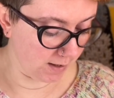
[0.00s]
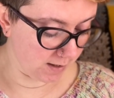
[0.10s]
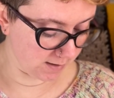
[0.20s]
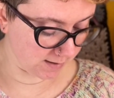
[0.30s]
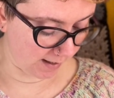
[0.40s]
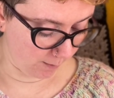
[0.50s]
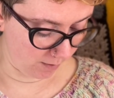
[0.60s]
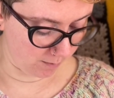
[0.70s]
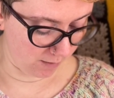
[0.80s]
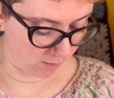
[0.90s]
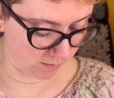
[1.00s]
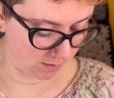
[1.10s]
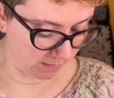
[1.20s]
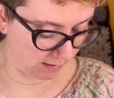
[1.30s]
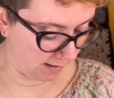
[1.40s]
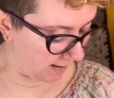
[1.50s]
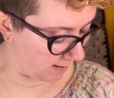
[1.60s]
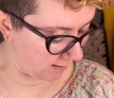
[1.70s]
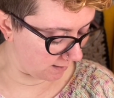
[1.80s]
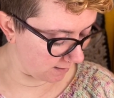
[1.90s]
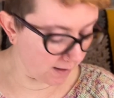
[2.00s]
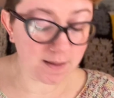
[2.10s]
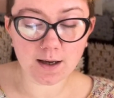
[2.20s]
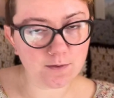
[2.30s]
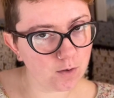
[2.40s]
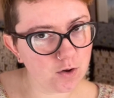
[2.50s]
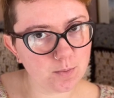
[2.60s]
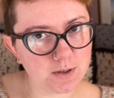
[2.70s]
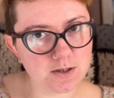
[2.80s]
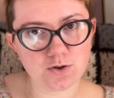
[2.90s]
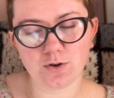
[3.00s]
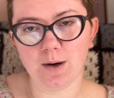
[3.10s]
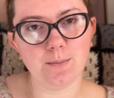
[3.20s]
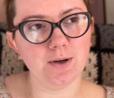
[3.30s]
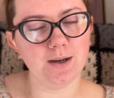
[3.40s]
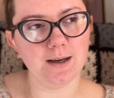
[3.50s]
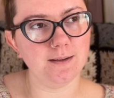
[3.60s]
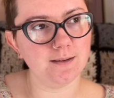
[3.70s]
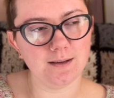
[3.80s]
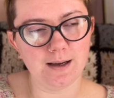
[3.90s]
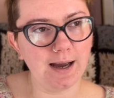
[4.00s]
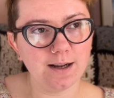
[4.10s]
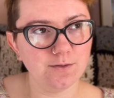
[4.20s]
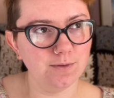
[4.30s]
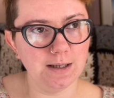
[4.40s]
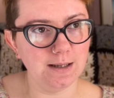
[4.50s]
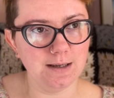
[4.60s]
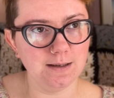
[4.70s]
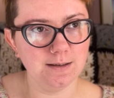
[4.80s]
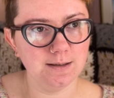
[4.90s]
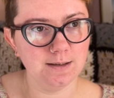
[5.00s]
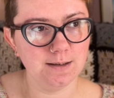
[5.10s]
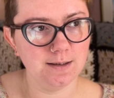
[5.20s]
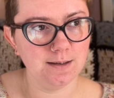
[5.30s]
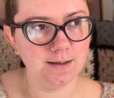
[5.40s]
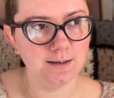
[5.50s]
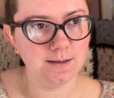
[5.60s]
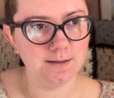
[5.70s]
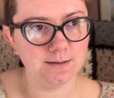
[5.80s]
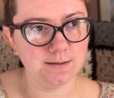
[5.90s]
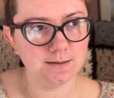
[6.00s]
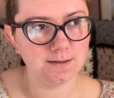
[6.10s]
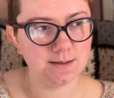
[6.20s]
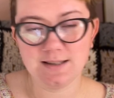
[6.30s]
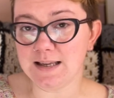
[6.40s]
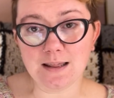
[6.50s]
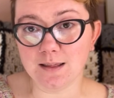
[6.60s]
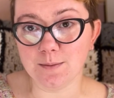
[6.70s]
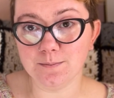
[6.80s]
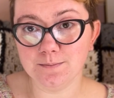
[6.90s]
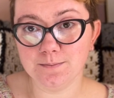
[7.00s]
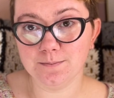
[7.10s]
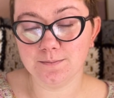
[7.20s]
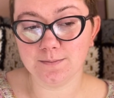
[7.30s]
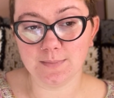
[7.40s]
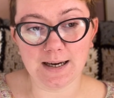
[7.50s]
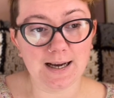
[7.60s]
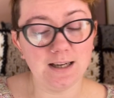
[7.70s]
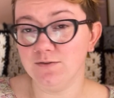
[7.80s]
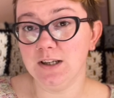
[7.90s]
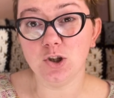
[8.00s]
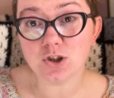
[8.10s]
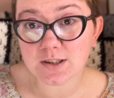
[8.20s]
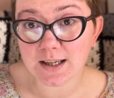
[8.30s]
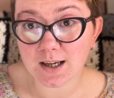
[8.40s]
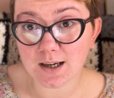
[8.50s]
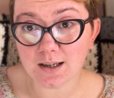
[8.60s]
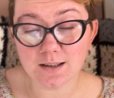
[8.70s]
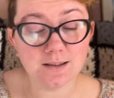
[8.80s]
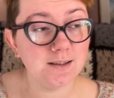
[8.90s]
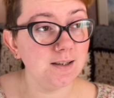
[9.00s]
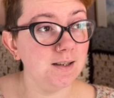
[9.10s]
skein with me from somebody that I think I followed them on Instagram, but I hadn't really seen them. I hadn't really looked at their yarn,